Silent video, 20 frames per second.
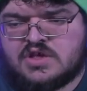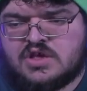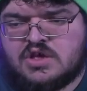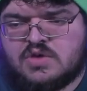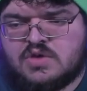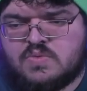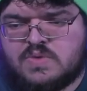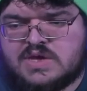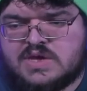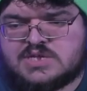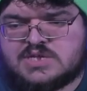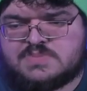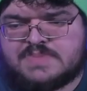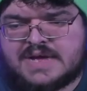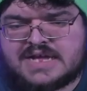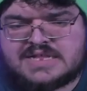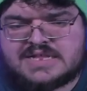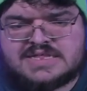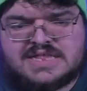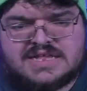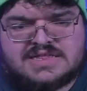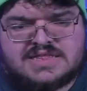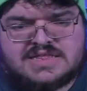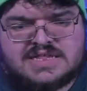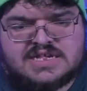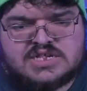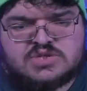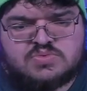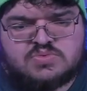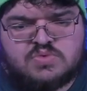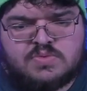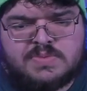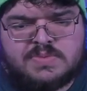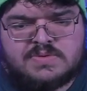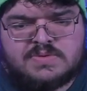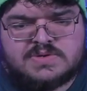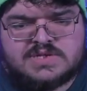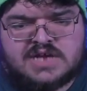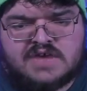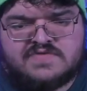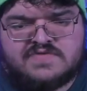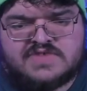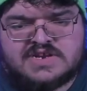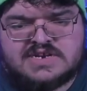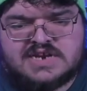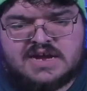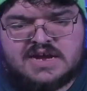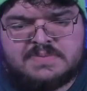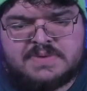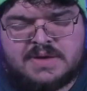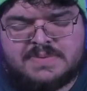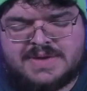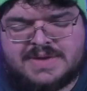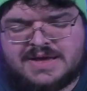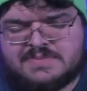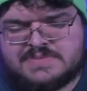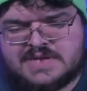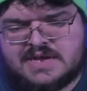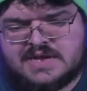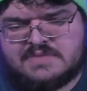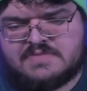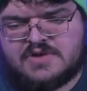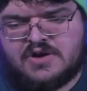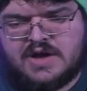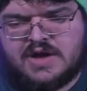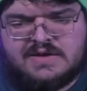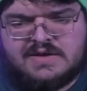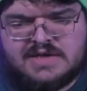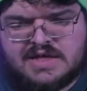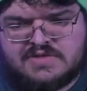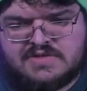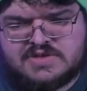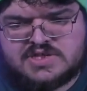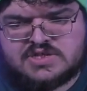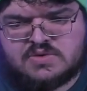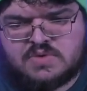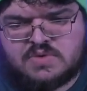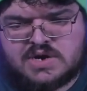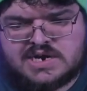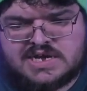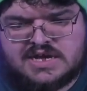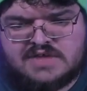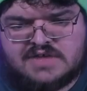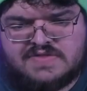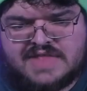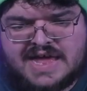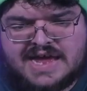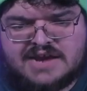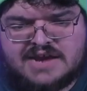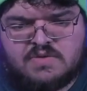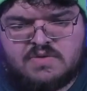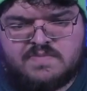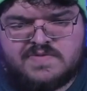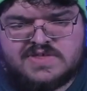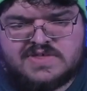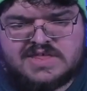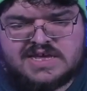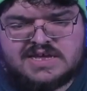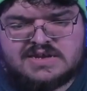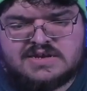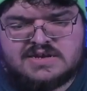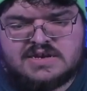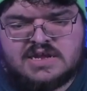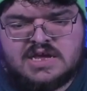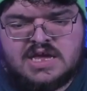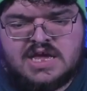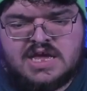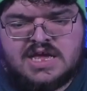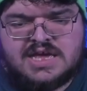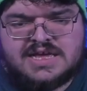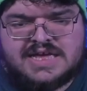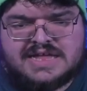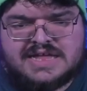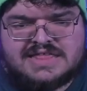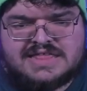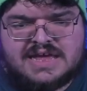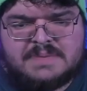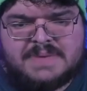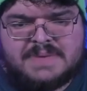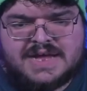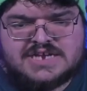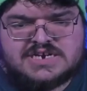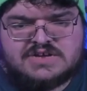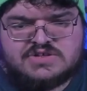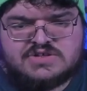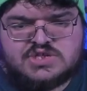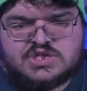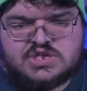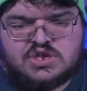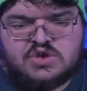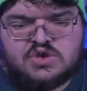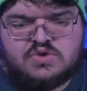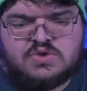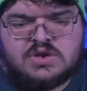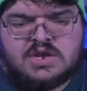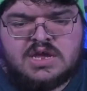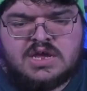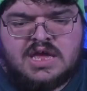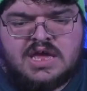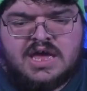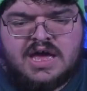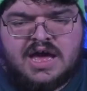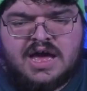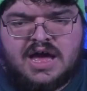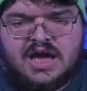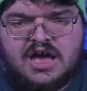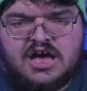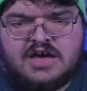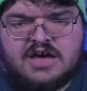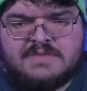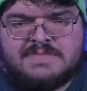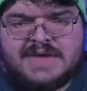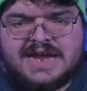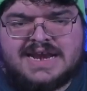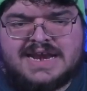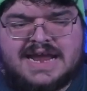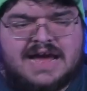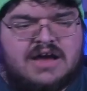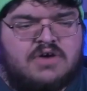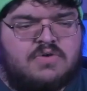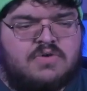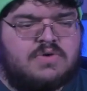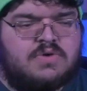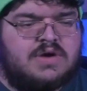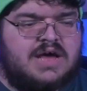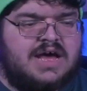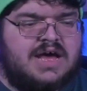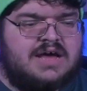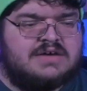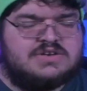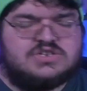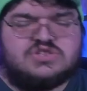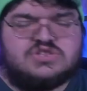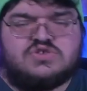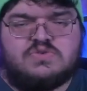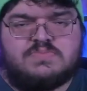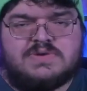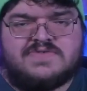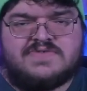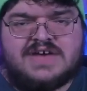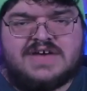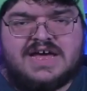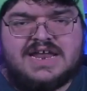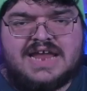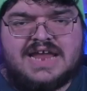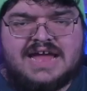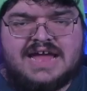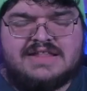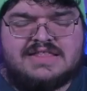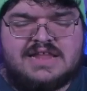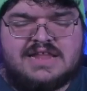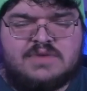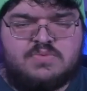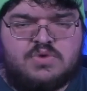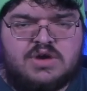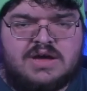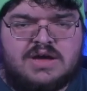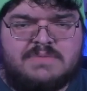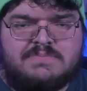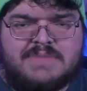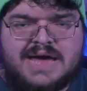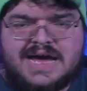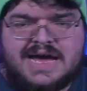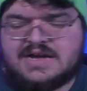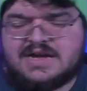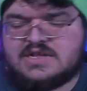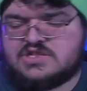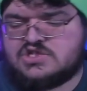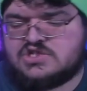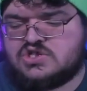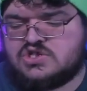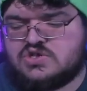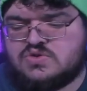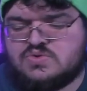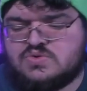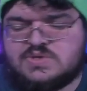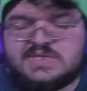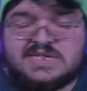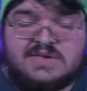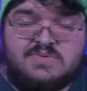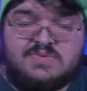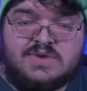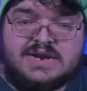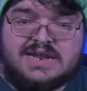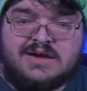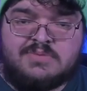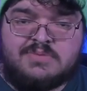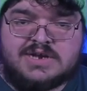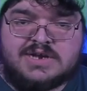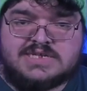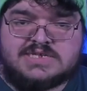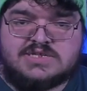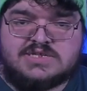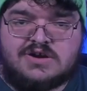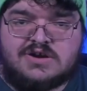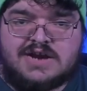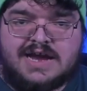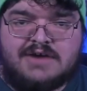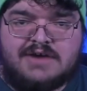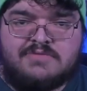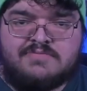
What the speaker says: We expect that this will be resolved in an upcoming update. Okay, at least they're working on that. Hopefully they can get that patch out soon. And now I'm going to do a brief cut, and then we'll come back to see what nail prices are now.